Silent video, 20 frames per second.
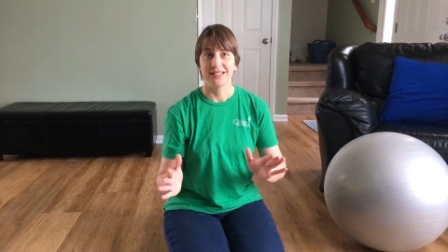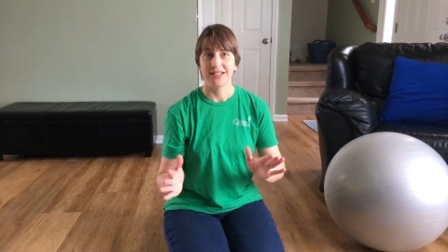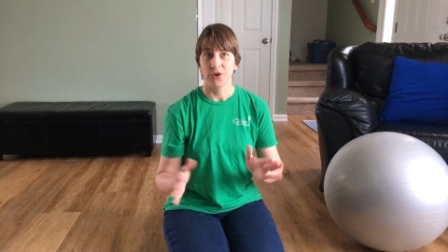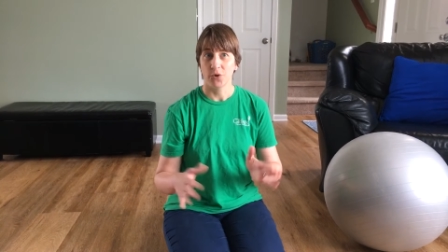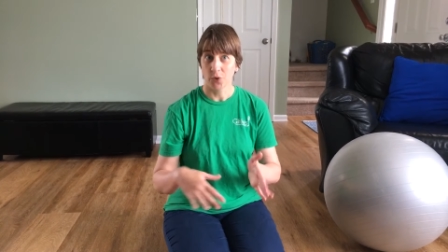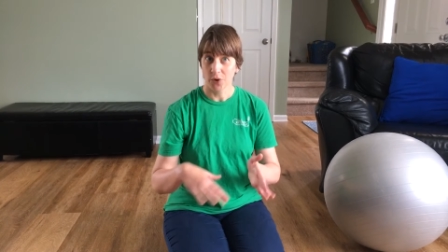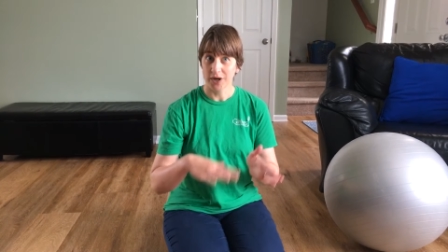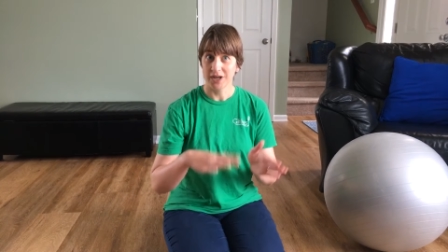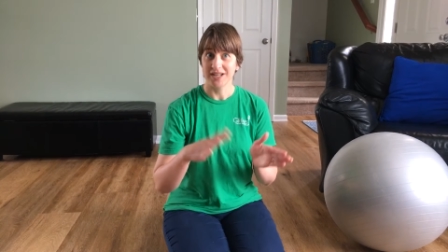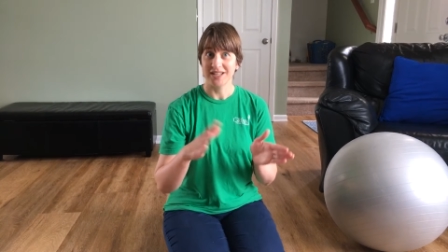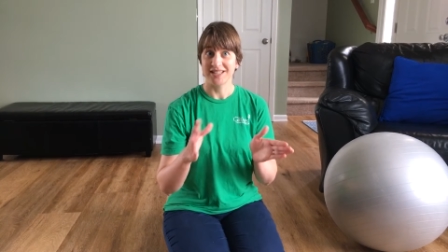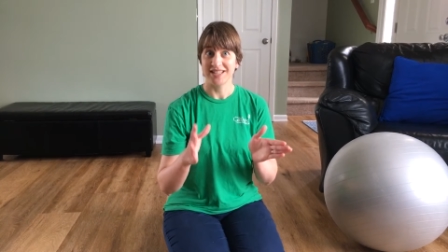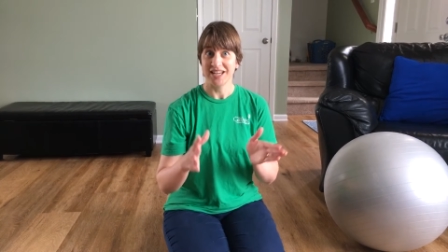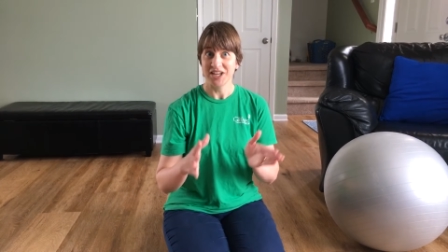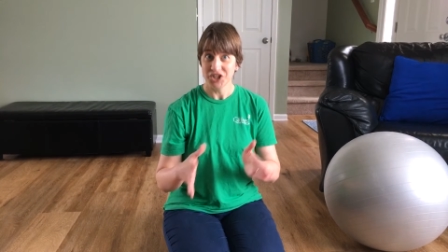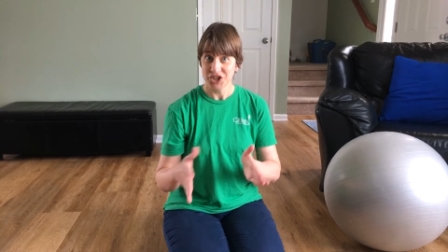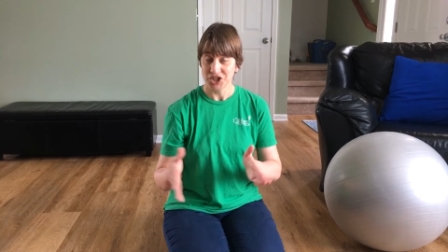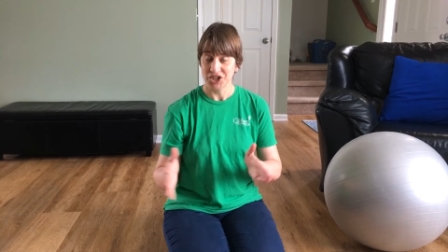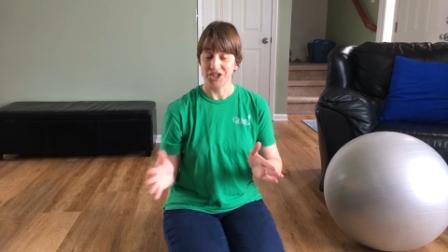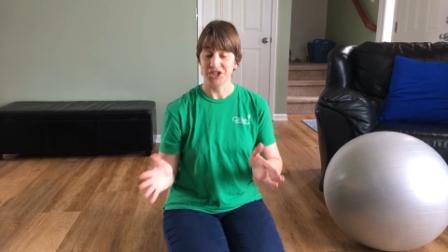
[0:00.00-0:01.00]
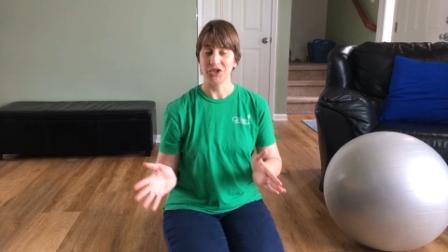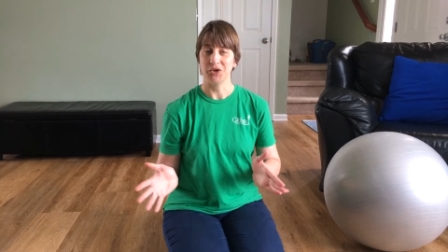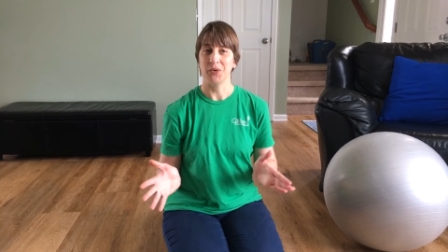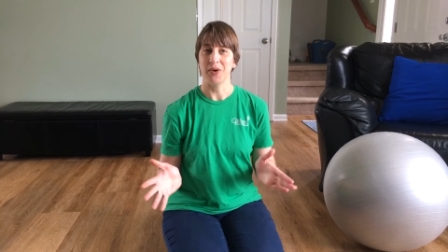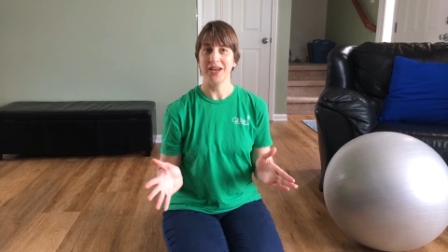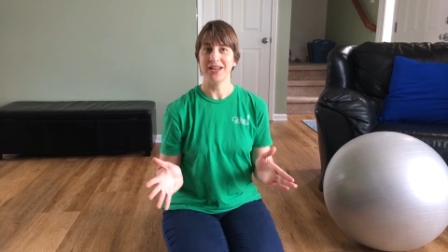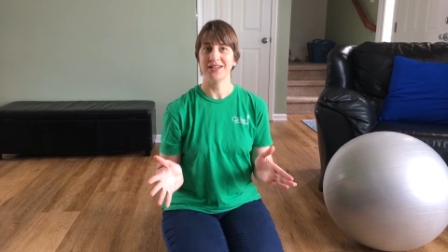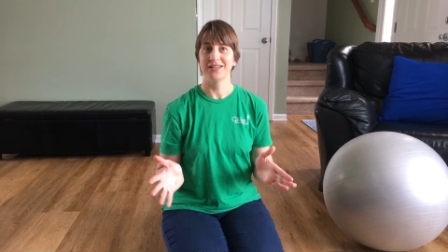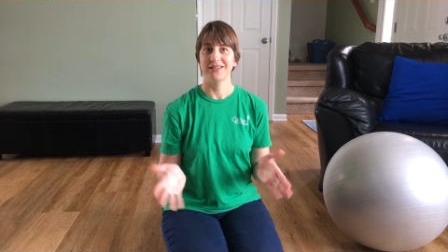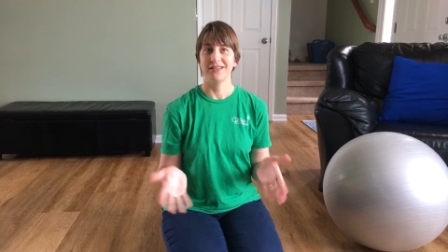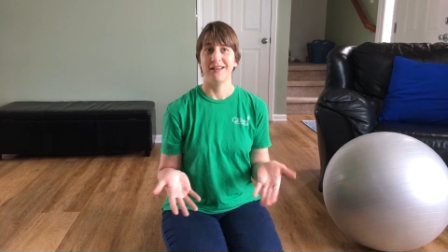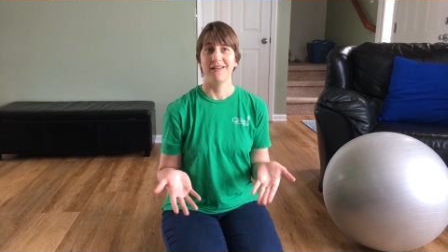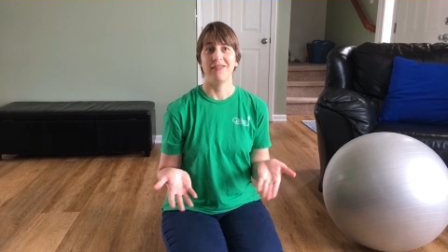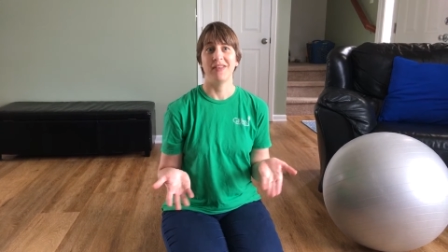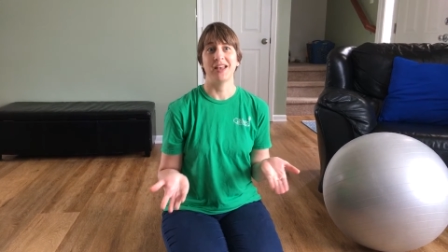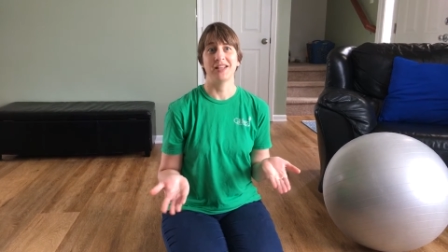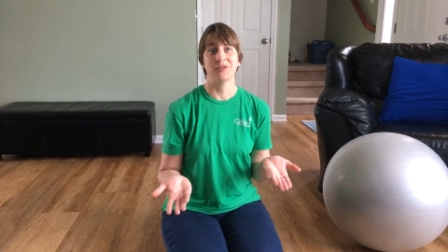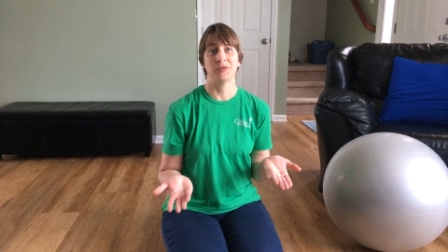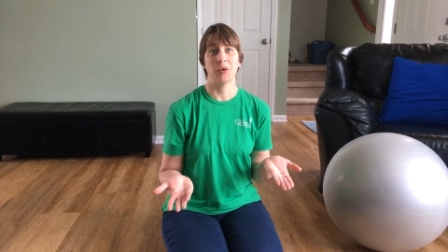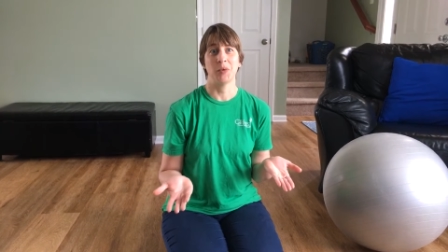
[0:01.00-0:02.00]
organization to it, and
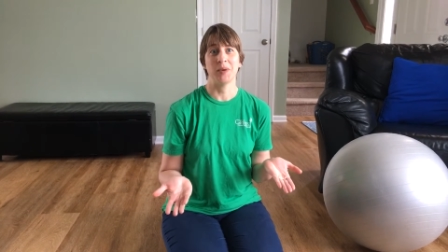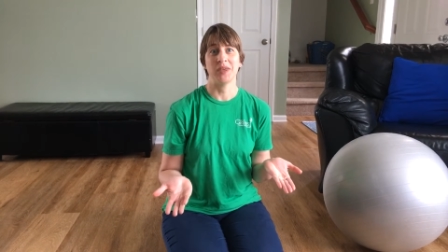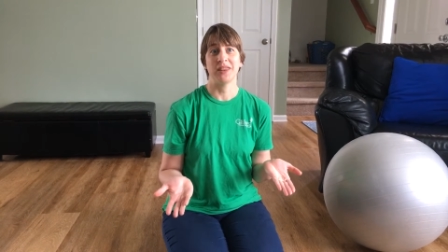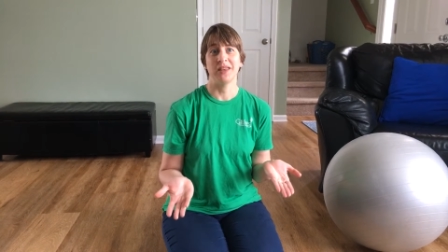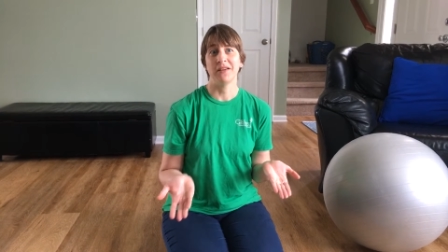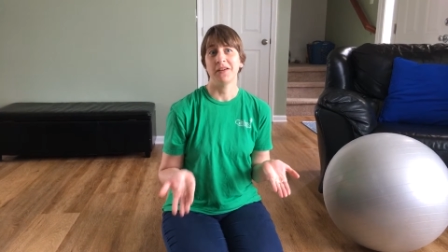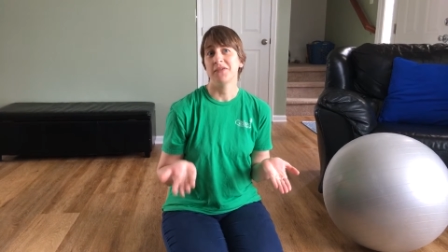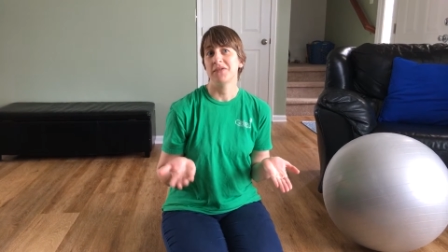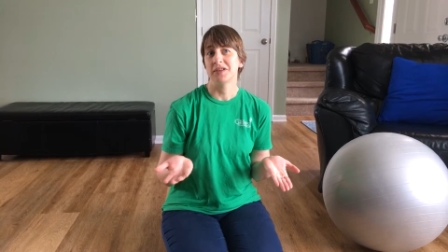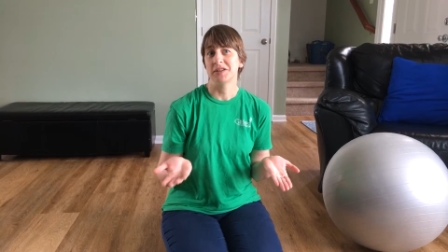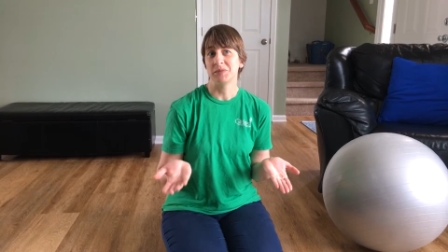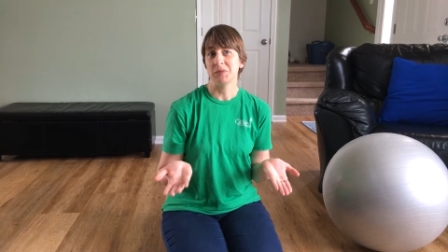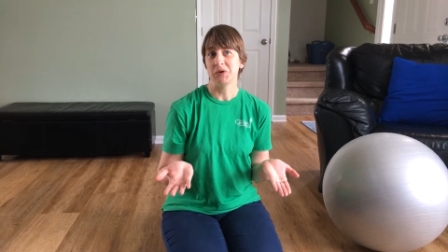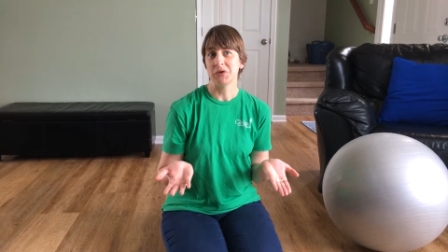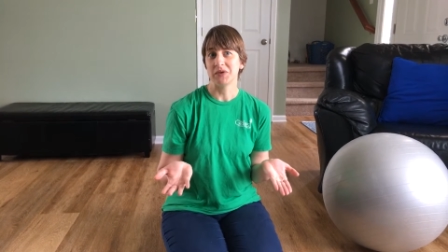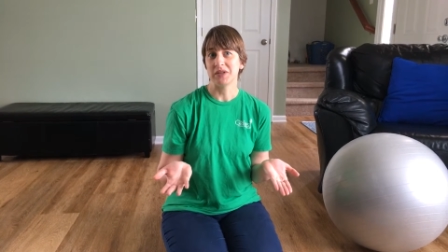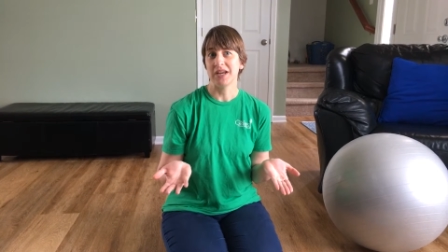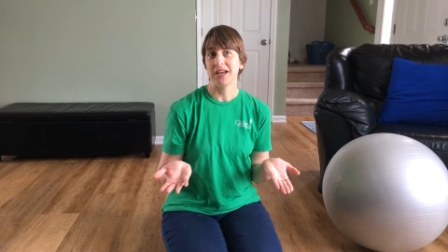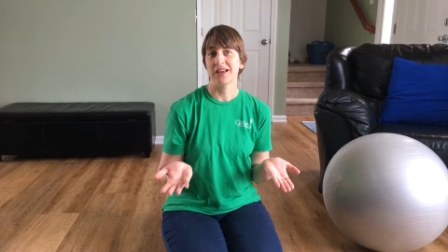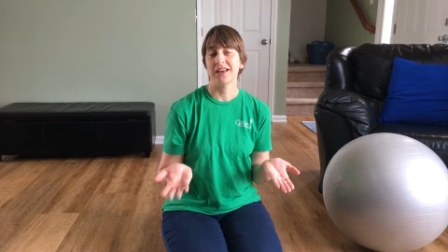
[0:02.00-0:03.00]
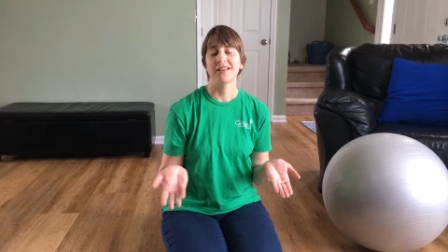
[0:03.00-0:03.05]
that's what we think of as music.